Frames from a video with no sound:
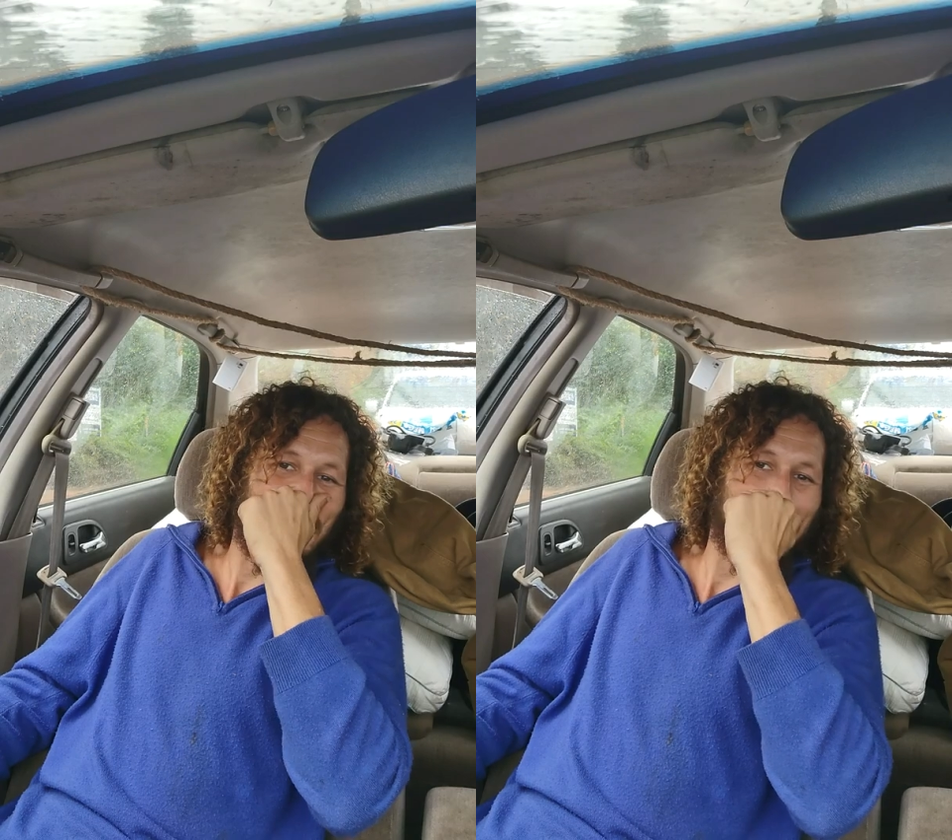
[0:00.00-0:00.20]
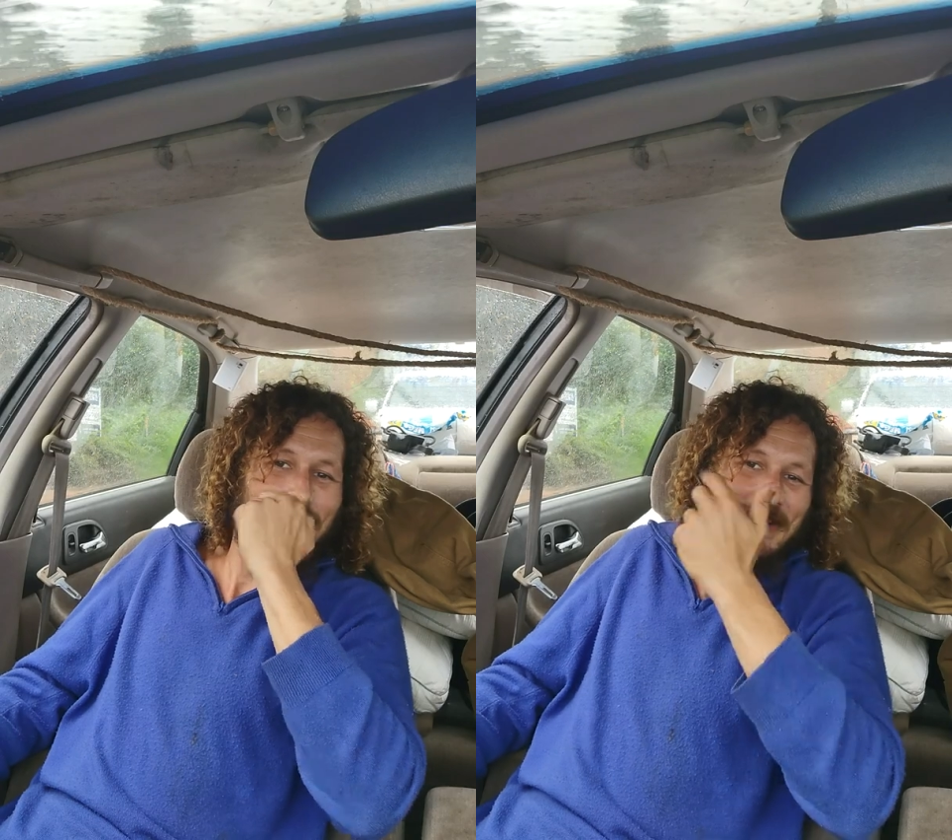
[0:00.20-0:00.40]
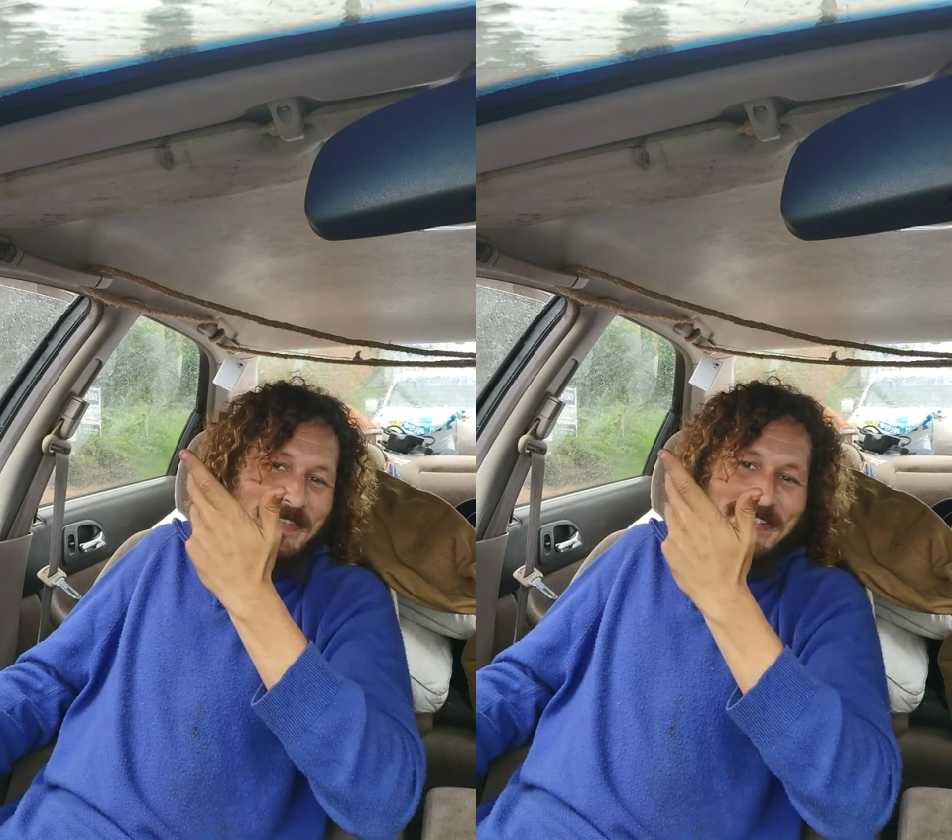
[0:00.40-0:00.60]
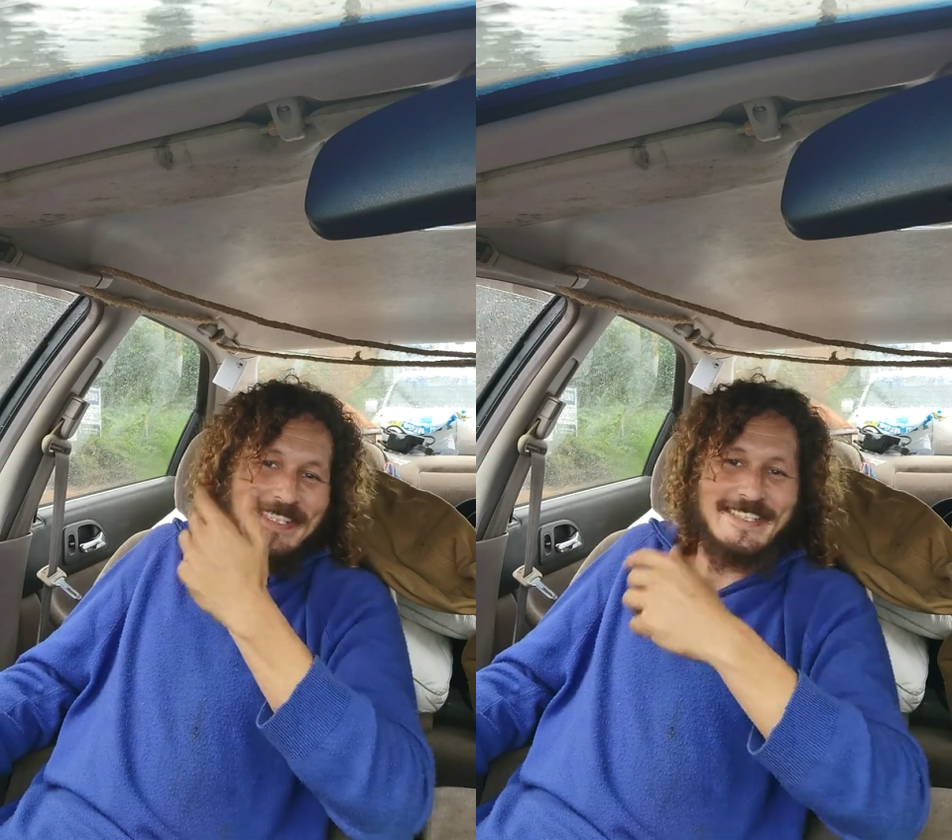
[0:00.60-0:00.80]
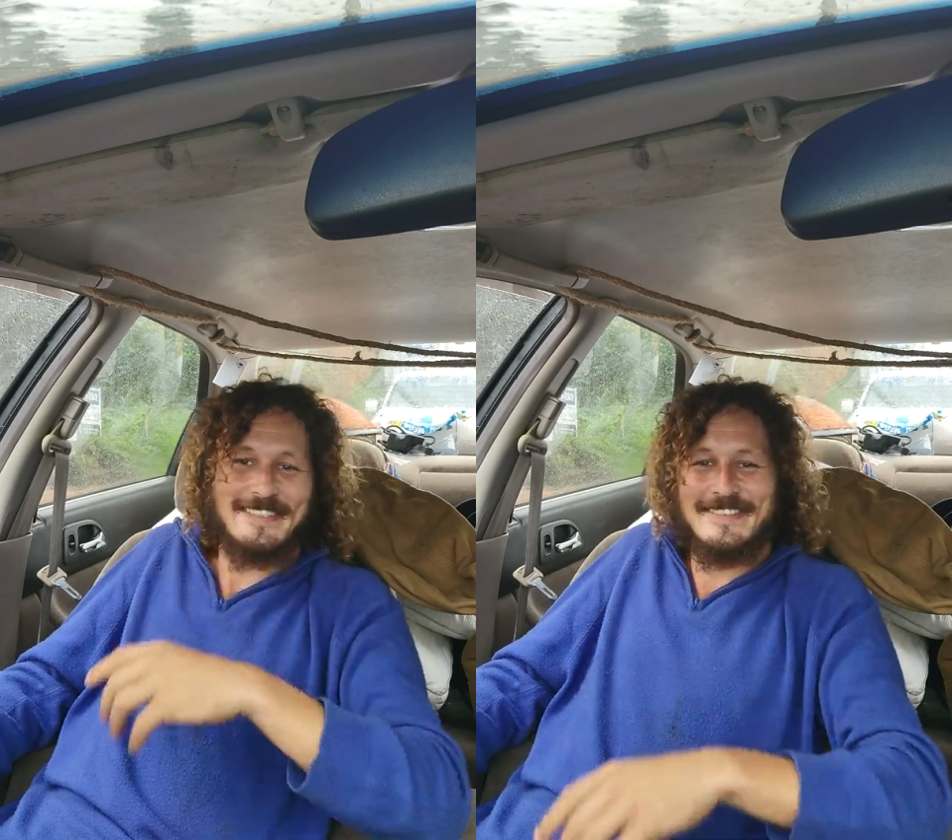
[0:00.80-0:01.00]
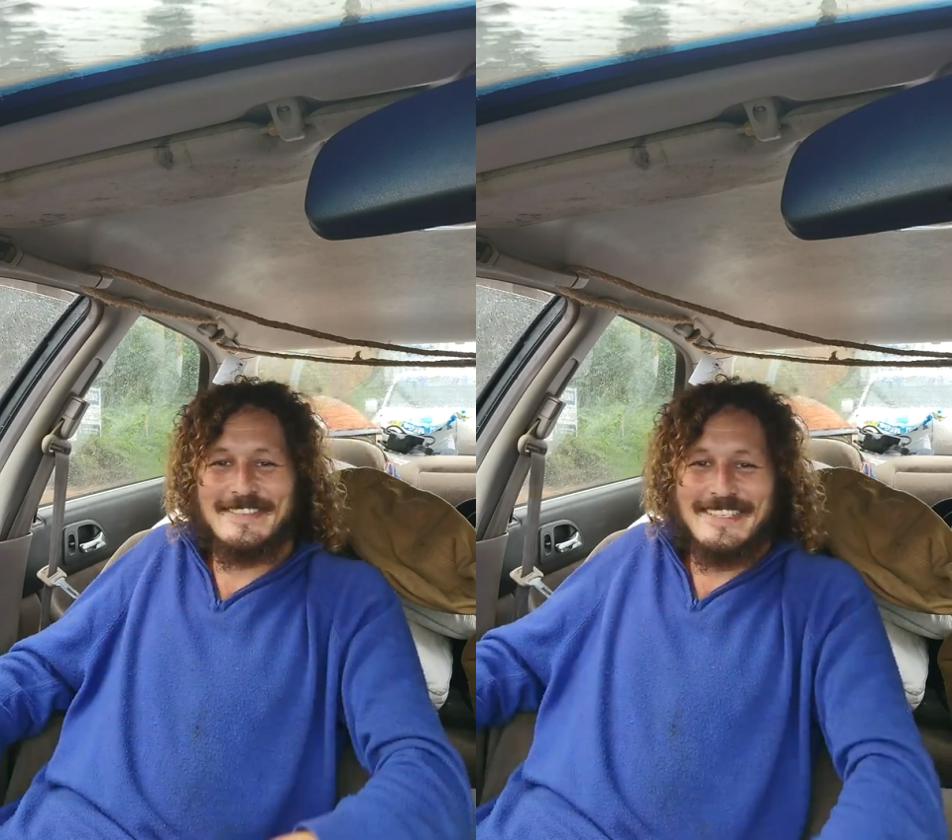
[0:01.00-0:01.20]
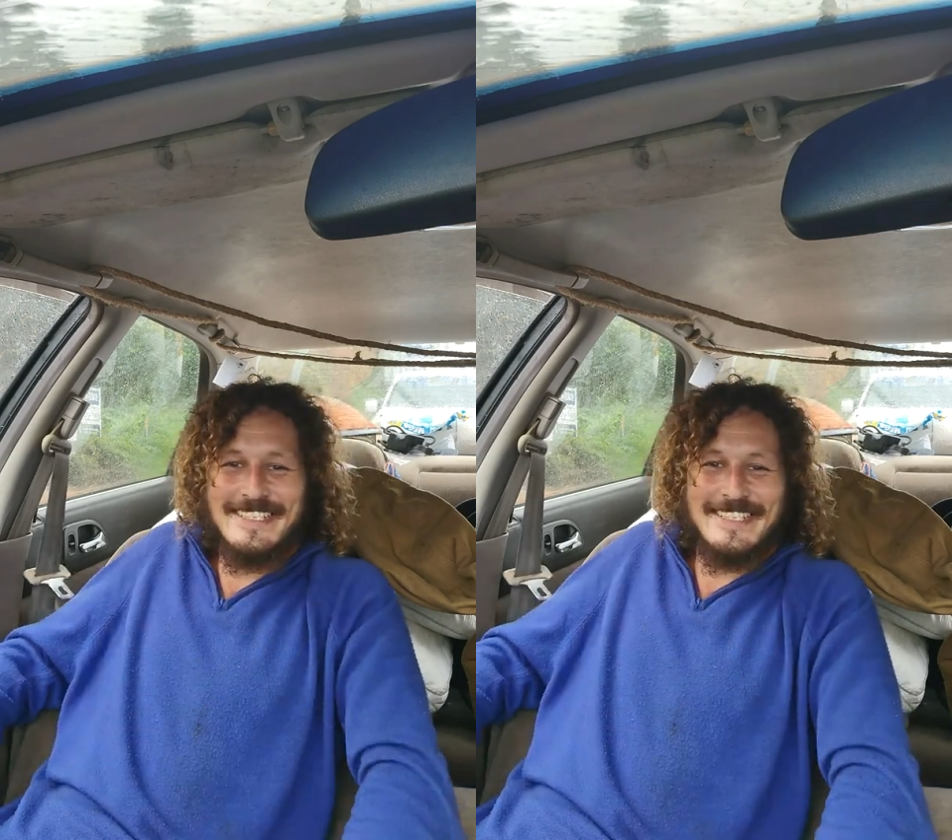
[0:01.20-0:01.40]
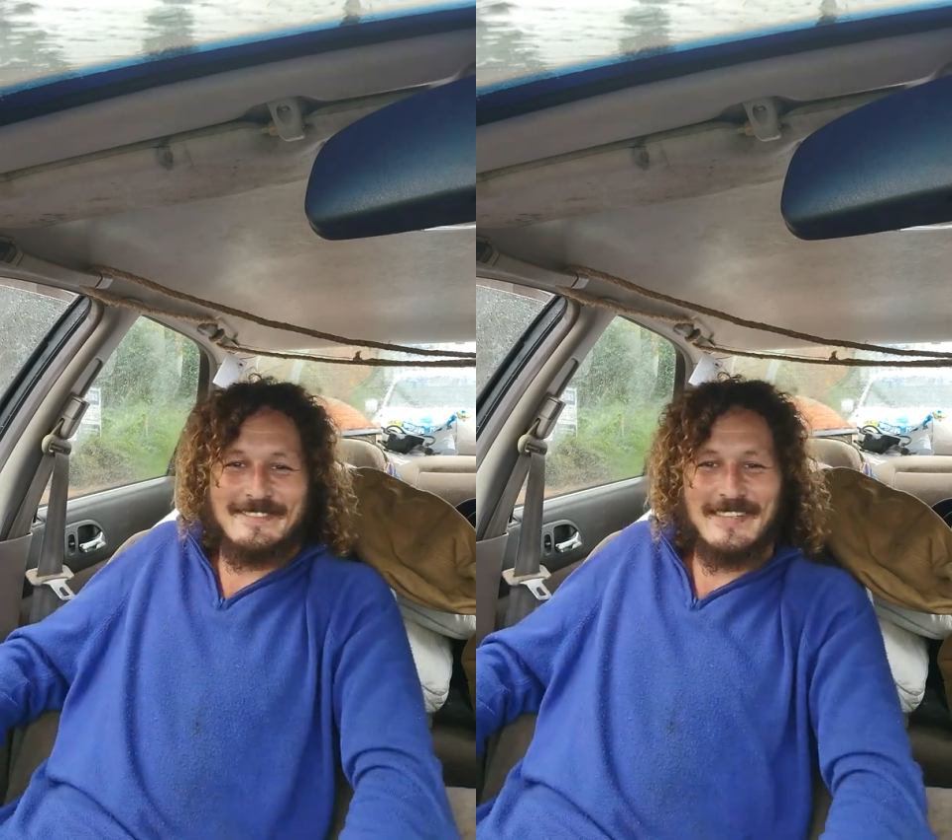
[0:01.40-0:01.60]
through, I mean, you
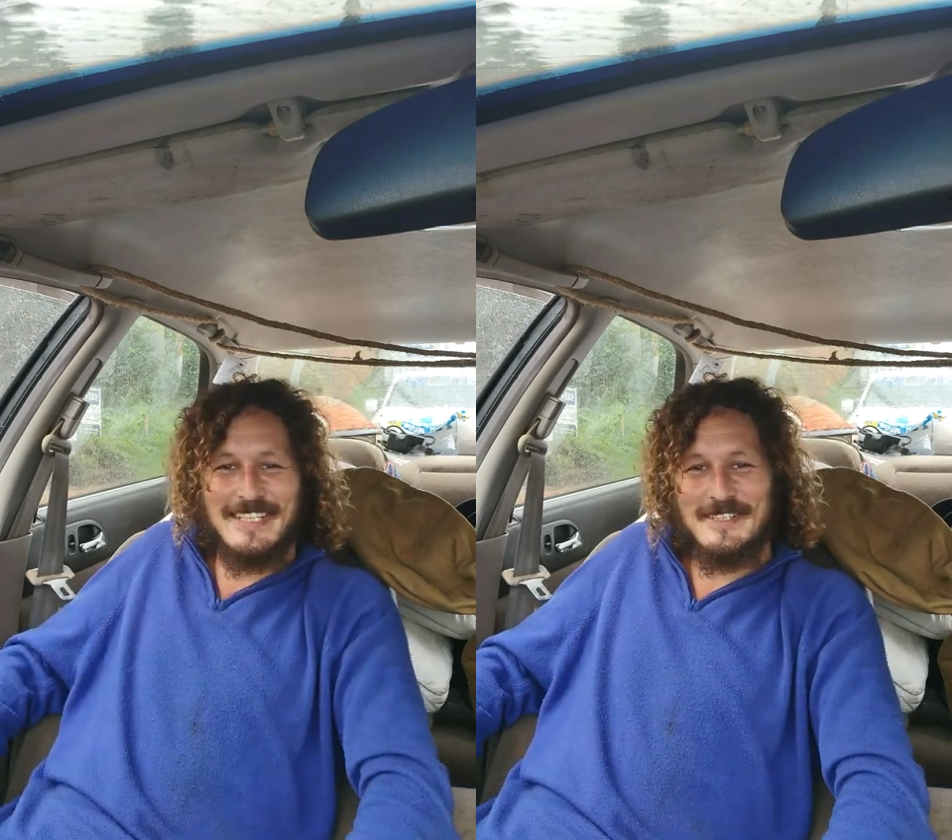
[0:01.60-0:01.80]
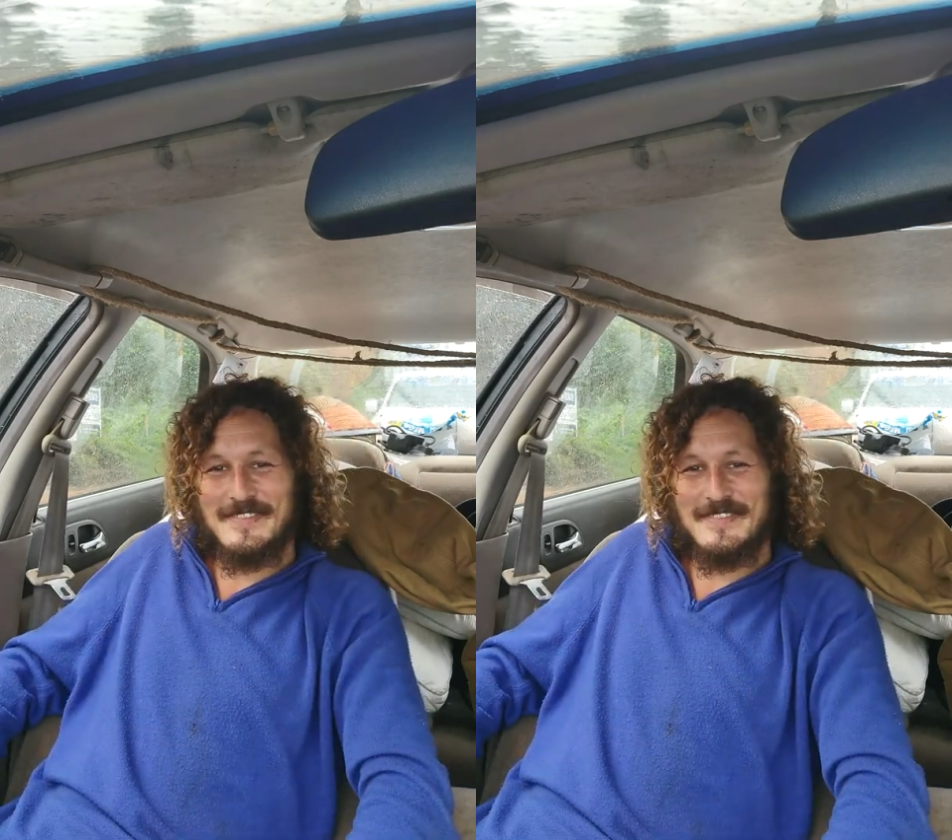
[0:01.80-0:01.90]
did it, man.